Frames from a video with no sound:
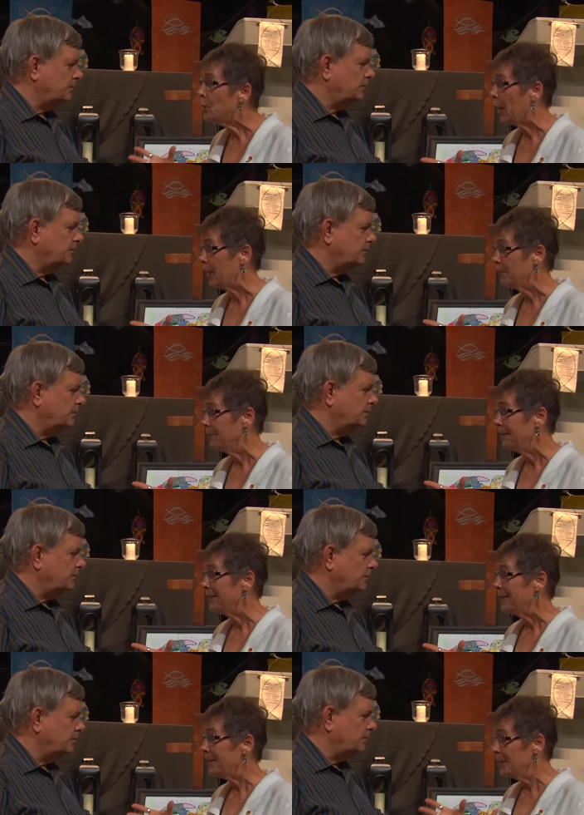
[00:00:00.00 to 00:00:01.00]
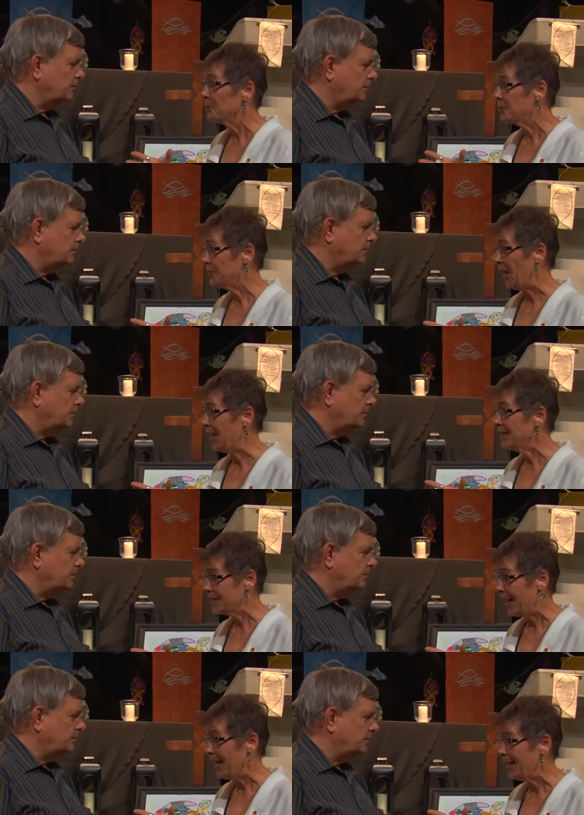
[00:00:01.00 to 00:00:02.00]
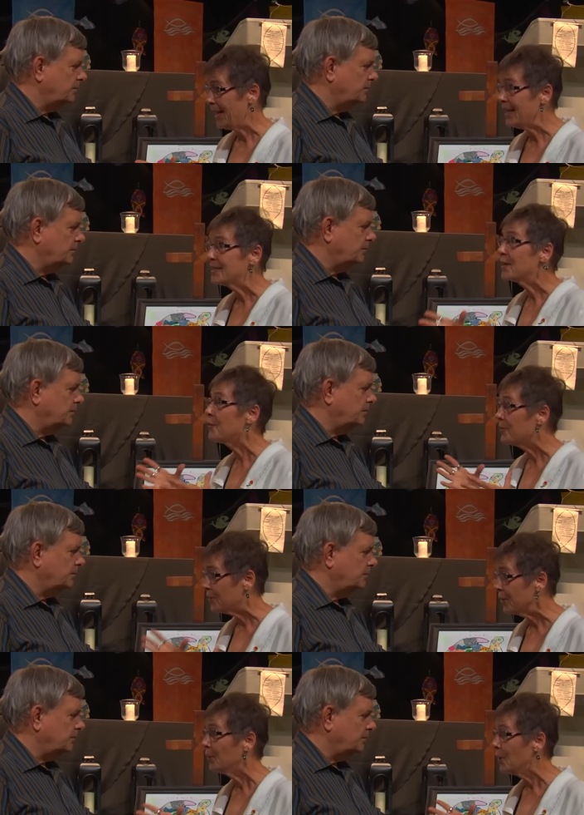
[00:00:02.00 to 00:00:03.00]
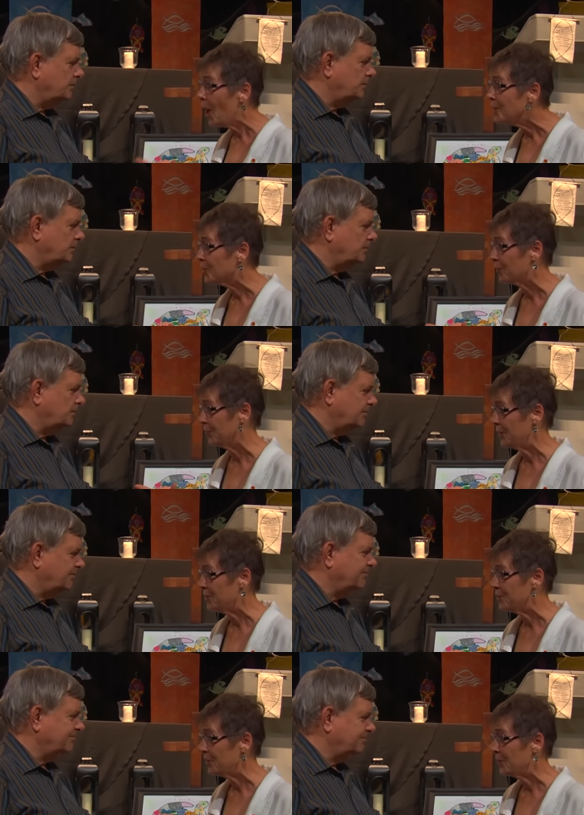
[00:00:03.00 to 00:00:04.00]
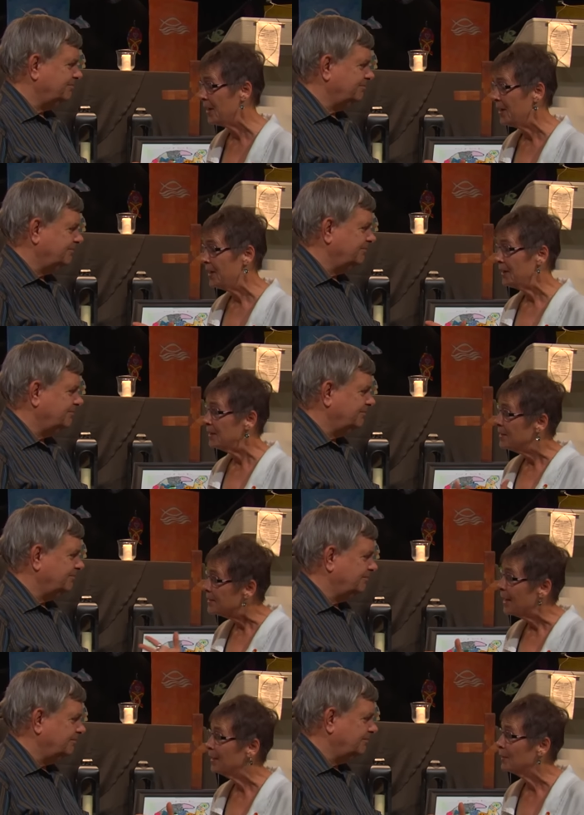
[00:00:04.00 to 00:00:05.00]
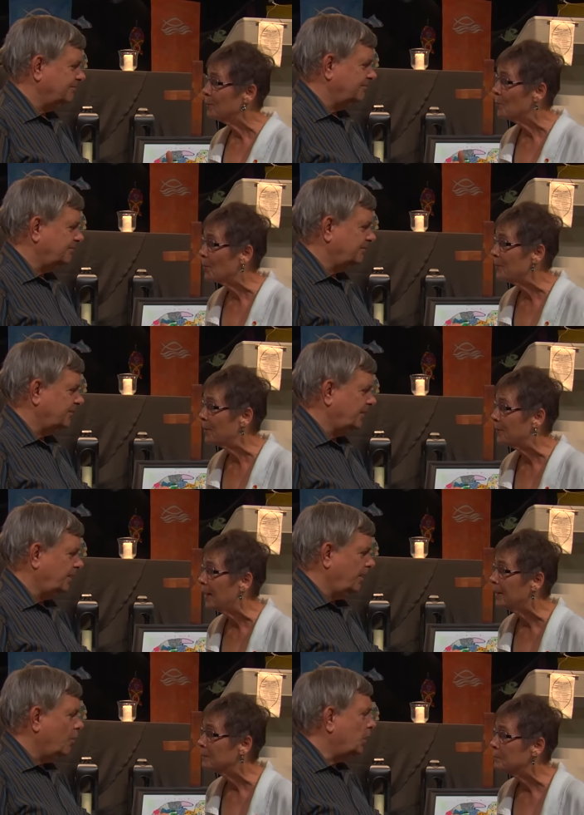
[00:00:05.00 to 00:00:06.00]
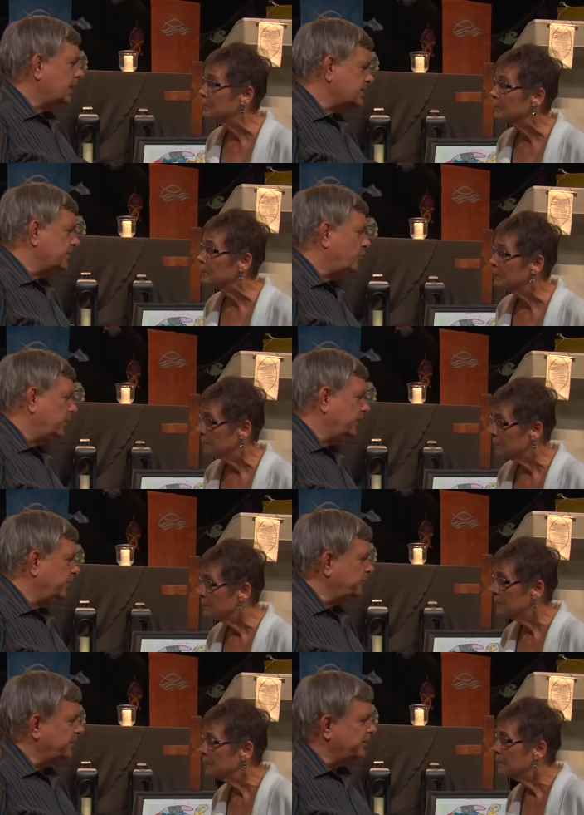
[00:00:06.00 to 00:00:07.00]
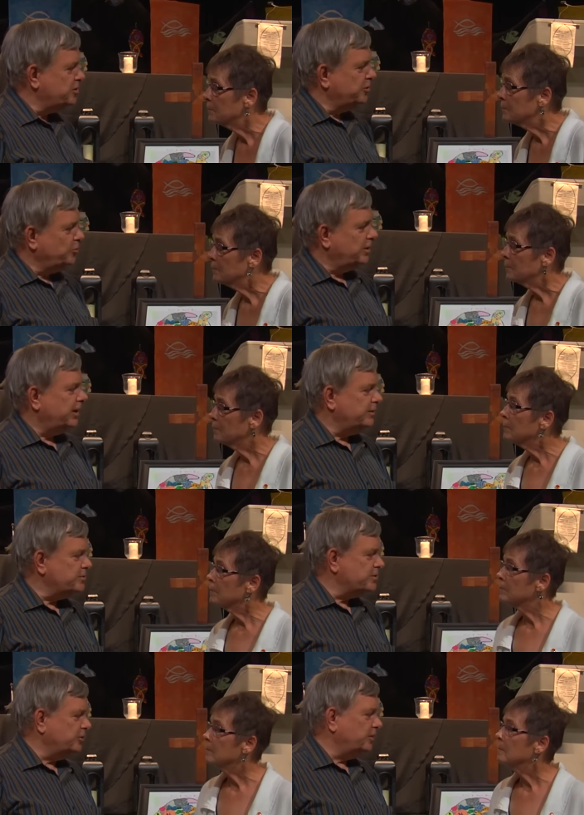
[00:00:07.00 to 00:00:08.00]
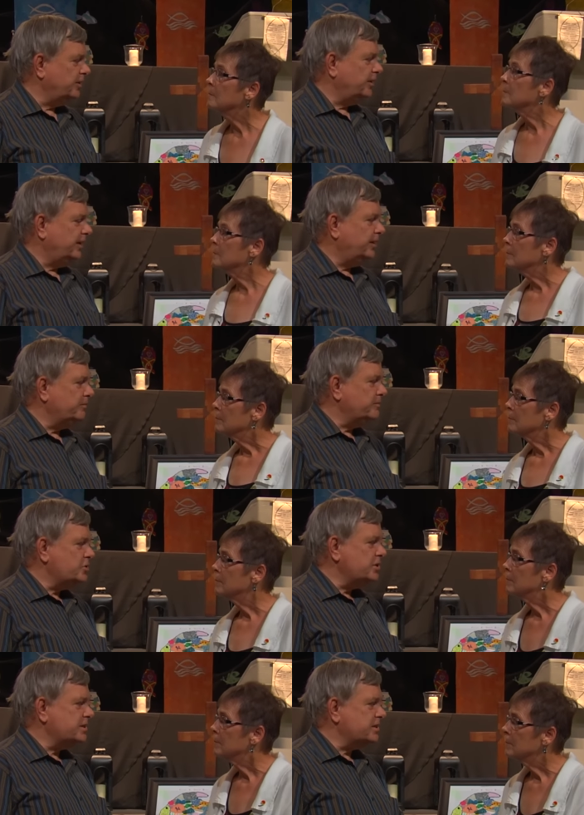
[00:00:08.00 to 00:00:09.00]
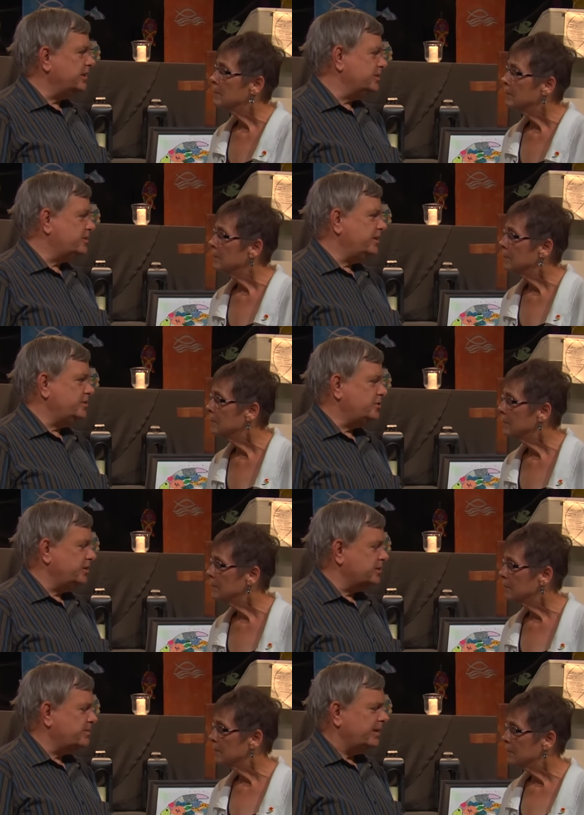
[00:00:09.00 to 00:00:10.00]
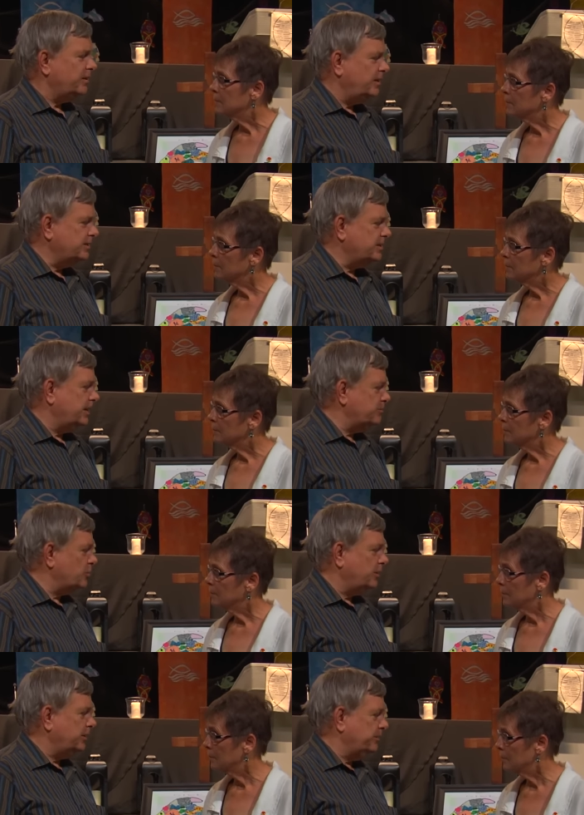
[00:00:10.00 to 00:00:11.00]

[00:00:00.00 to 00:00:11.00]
Speaker 1: came here today saying it's a theological issue. Can you say a little more about that?
Speaker 2: Well, as I pointed out to the general council, um, Jesus in his teachings spent a lot of time talking